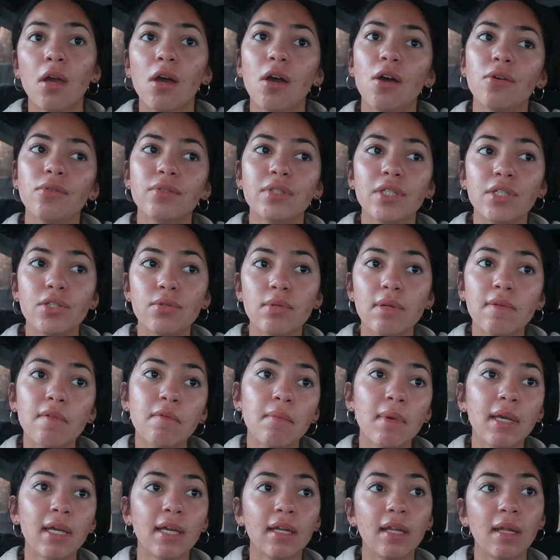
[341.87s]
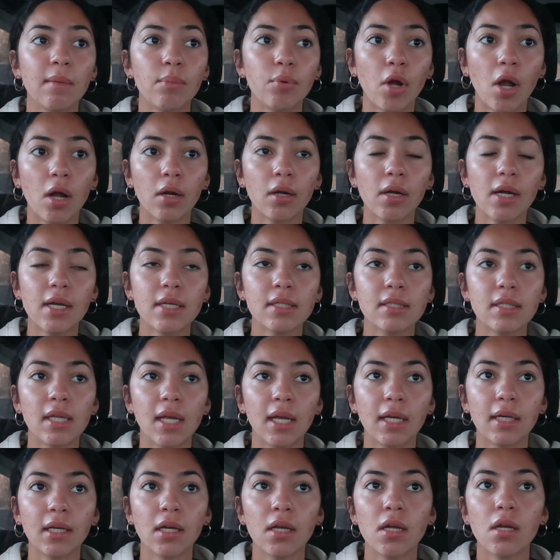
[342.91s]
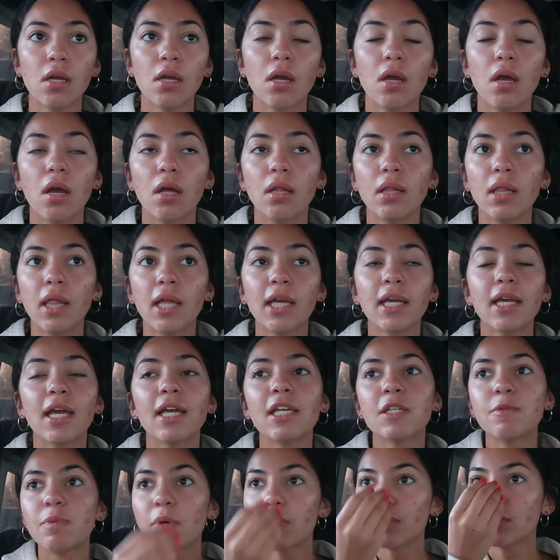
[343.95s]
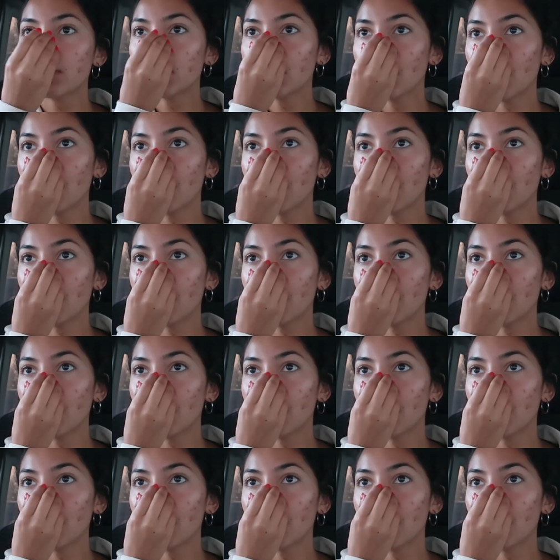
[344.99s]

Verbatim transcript: oh did you even make any progress like like especially